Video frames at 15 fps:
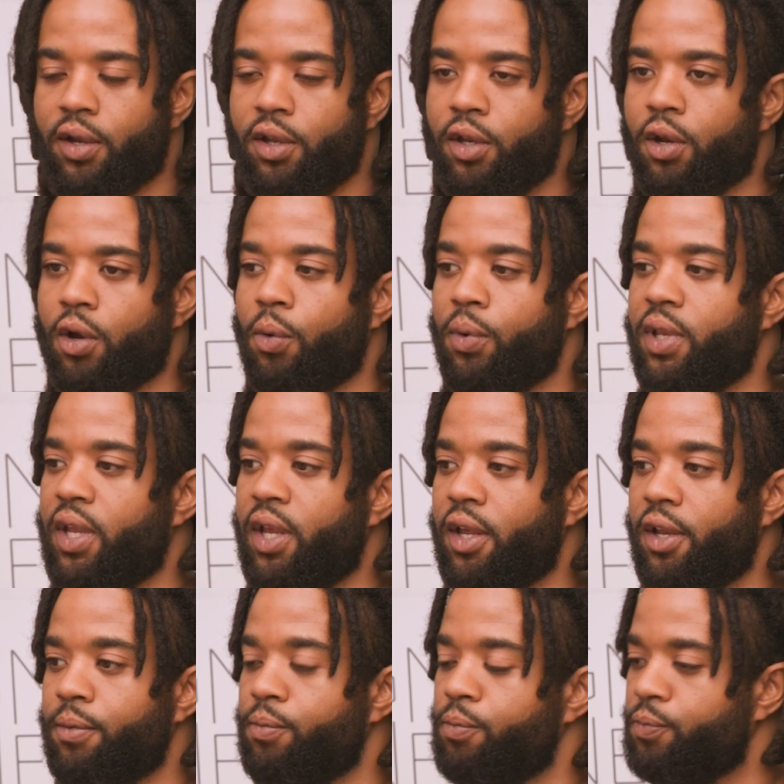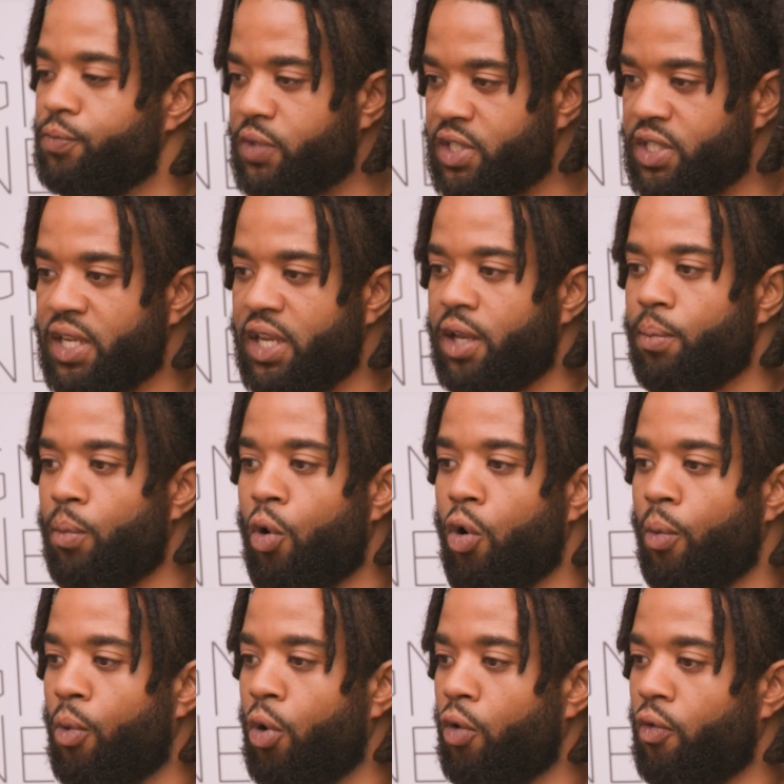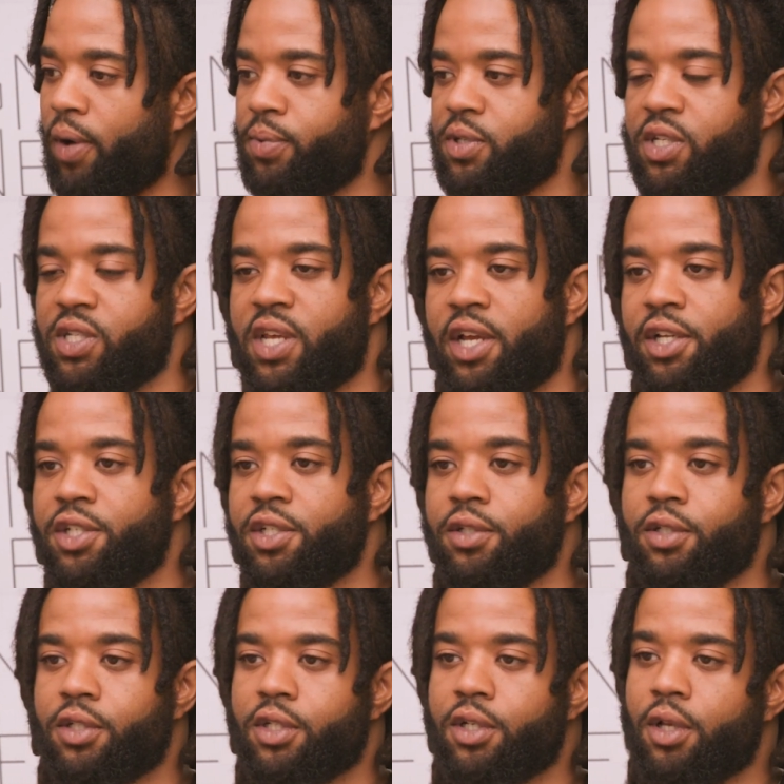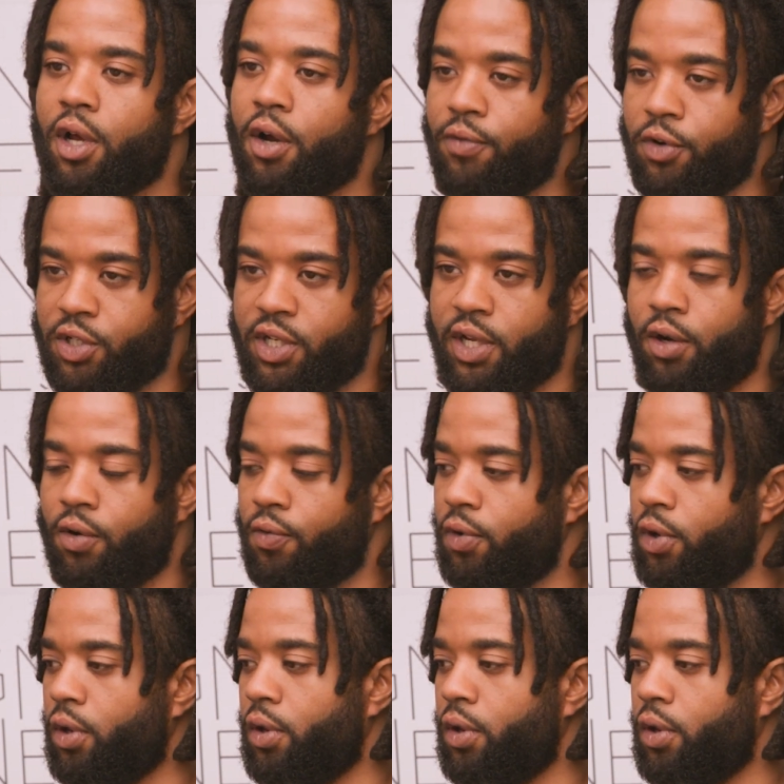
and then seeing more and more representations of yourself.